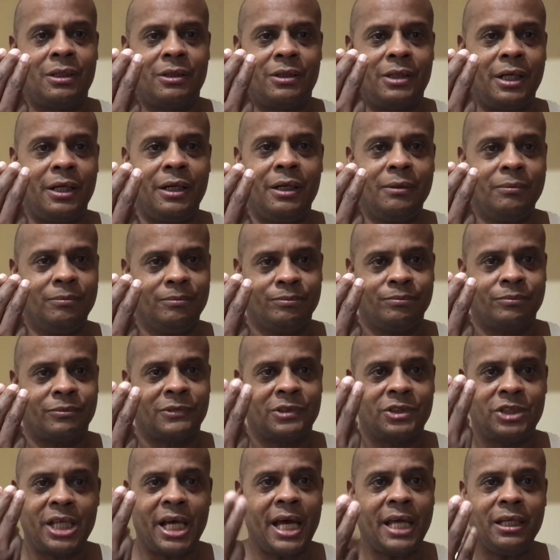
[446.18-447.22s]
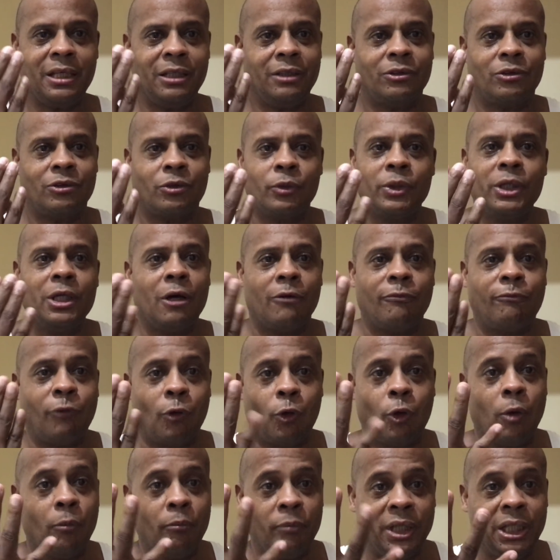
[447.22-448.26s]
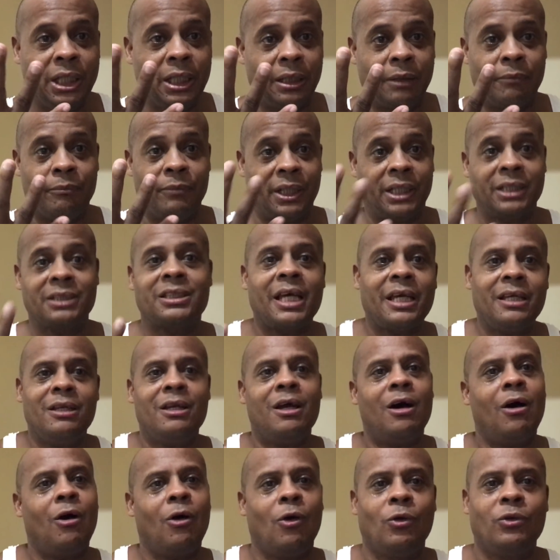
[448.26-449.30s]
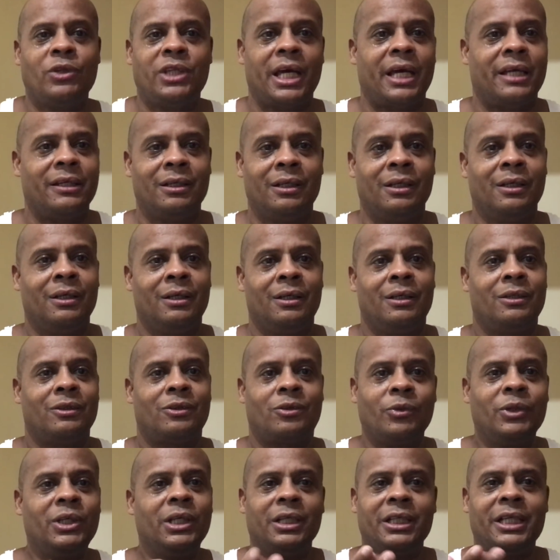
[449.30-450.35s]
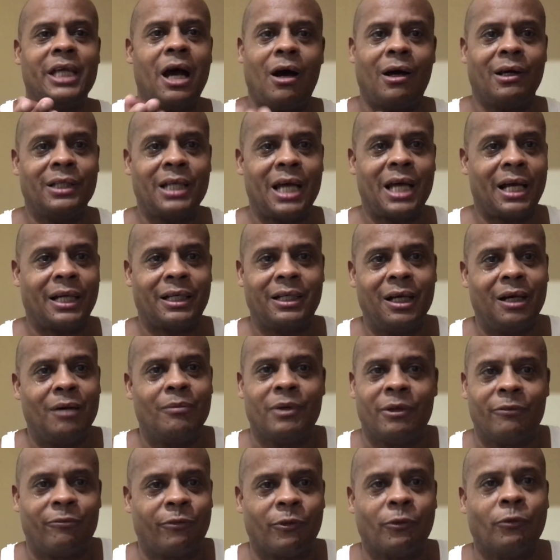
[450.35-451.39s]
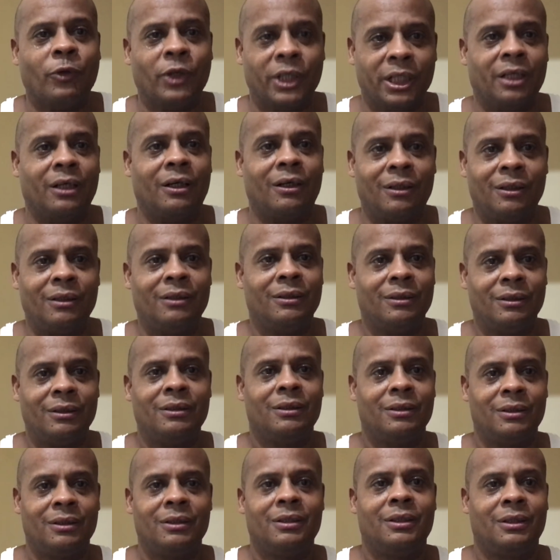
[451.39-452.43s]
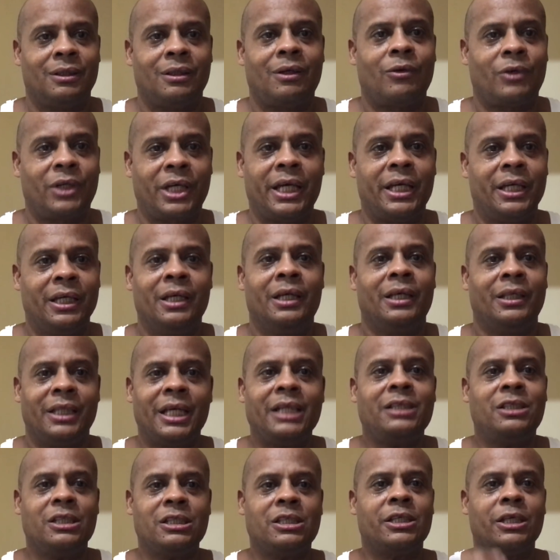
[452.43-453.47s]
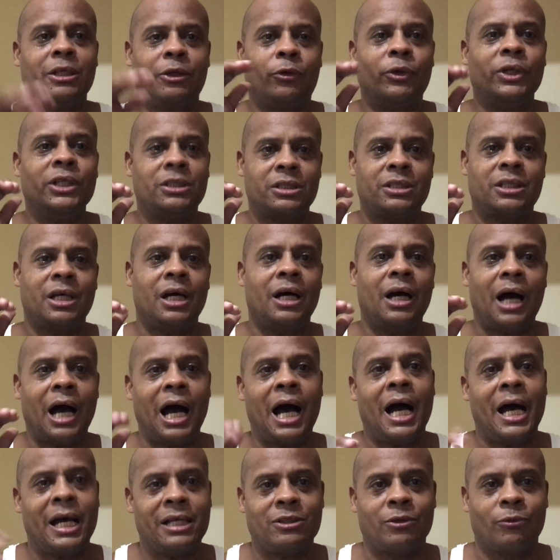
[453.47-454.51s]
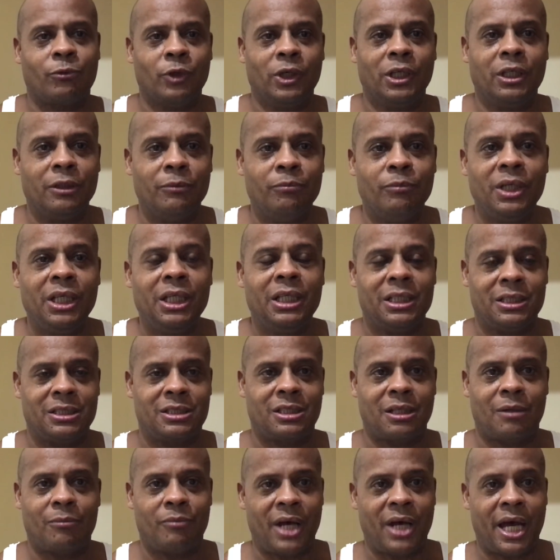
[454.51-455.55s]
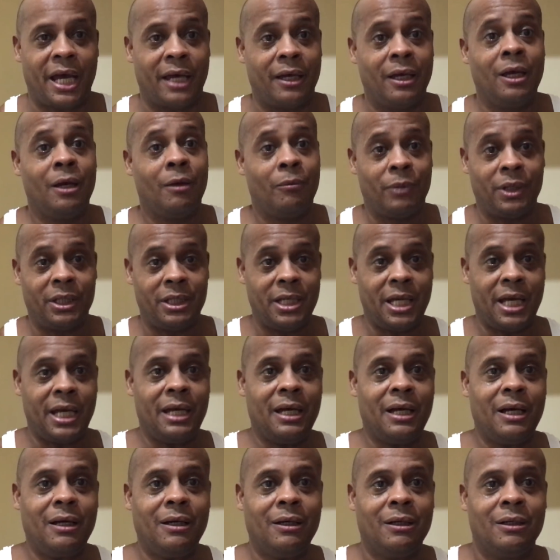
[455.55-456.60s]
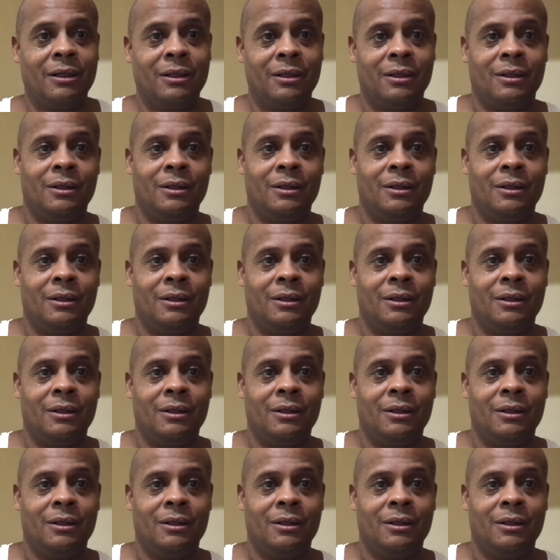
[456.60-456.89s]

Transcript: they're chatting three or four men because they know that three of y'all are not coming for real. Okay, that just increases her odds of really meeting somebody. But now,